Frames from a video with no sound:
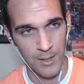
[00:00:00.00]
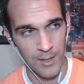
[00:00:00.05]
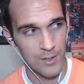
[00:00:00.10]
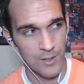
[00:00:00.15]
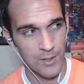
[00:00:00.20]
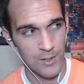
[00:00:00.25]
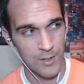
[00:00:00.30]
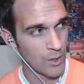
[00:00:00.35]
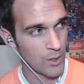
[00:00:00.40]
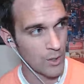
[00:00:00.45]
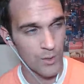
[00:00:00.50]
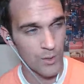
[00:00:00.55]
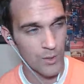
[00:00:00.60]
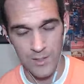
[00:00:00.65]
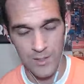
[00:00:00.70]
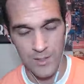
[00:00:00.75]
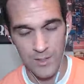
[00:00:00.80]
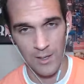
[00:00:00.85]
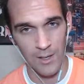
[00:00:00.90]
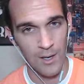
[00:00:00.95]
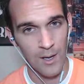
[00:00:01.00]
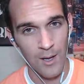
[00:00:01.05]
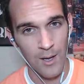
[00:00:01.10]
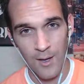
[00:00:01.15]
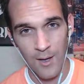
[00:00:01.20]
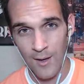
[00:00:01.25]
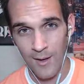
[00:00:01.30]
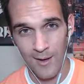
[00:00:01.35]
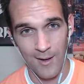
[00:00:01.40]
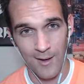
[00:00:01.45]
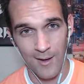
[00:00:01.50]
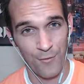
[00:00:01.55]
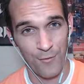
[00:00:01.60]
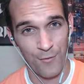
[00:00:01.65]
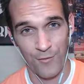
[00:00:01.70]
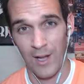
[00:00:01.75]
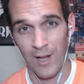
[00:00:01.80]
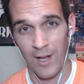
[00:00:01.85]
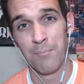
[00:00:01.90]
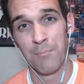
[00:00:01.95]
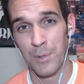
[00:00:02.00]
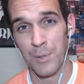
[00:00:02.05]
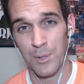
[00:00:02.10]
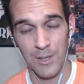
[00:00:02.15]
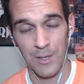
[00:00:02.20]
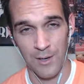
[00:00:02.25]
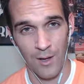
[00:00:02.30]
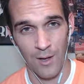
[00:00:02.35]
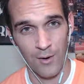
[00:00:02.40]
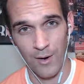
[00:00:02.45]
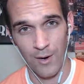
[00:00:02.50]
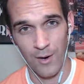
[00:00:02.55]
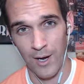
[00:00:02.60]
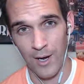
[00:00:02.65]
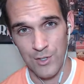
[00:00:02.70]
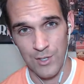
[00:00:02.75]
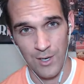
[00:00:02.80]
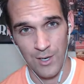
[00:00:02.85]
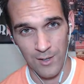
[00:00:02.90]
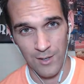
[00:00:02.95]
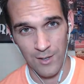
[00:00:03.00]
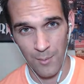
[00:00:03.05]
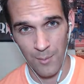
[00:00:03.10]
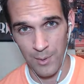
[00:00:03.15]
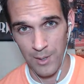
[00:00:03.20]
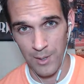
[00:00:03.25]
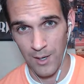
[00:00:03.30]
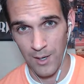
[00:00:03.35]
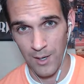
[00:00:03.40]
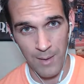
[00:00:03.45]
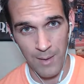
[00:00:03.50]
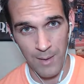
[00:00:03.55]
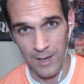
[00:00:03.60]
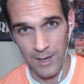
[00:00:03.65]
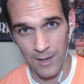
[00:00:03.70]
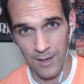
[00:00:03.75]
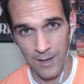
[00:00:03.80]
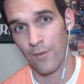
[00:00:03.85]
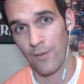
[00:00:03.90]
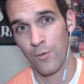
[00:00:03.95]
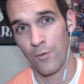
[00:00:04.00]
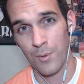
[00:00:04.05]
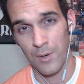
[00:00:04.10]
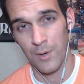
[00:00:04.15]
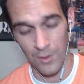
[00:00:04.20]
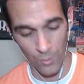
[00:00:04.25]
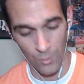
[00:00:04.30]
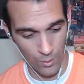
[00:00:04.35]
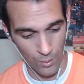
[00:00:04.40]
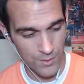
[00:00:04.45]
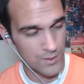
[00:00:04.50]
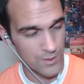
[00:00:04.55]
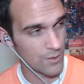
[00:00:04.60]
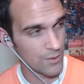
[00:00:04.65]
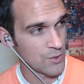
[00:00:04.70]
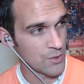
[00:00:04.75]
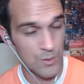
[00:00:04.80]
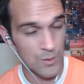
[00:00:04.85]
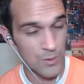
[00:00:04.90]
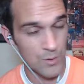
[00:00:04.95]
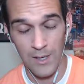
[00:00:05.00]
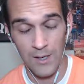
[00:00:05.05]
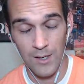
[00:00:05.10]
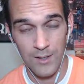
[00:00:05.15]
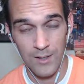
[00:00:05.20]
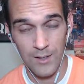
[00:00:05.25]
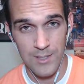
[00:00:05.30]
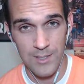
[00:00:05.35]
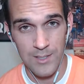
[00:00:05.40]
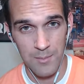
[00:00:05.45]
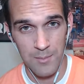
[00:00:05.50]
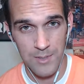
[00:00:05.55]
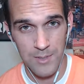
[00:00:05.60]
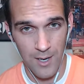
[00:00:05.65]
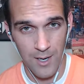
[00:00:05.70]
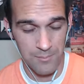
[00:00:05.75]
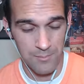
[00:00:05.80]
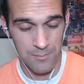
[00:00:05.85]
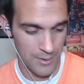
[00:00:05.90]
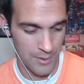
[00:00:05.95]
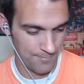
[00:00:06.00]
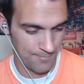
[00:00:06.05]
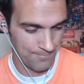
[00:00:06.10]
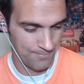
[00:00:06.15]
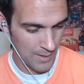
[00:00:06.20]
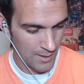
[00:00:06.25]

big. So we could see a $5 billion hotshot company come back if everybody in the world starts using it at the same time. But